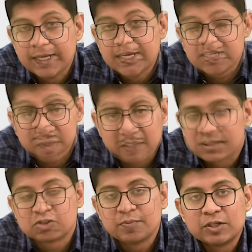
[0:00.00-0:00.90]
His
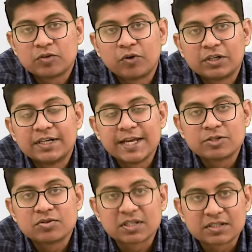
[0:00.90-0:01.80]
assessment of what it takes
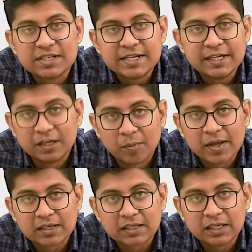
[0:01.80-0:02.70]
to succeed in
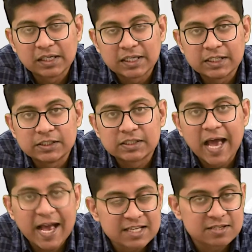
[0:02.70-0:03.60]
America is
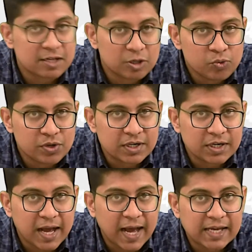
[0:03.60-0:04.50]
as deluded
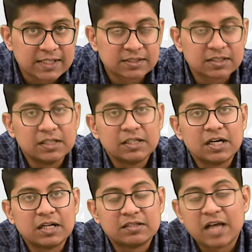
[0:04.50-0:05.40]
as
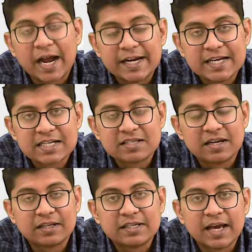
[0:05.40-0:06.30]
the ideas
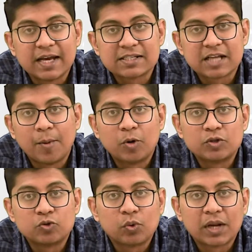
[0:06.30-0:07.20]
that he has about
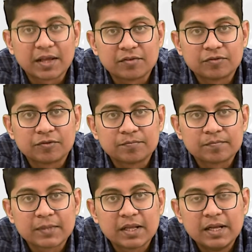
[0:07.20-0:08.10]
his own life.
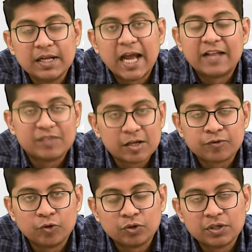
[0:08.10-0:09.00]
And
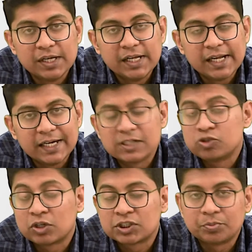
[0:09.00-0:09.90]
therefore, it is
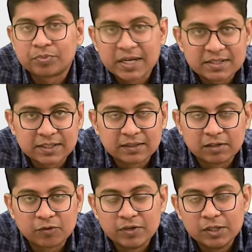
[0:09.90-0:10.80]
not surprising
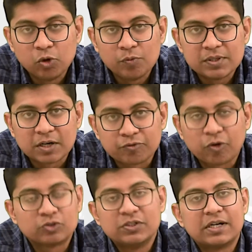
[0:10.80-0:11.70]
that Willy Loman
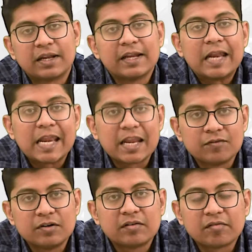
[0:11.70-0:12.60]
unfortunately
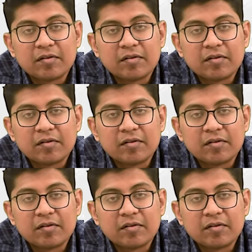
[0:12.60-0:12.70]
never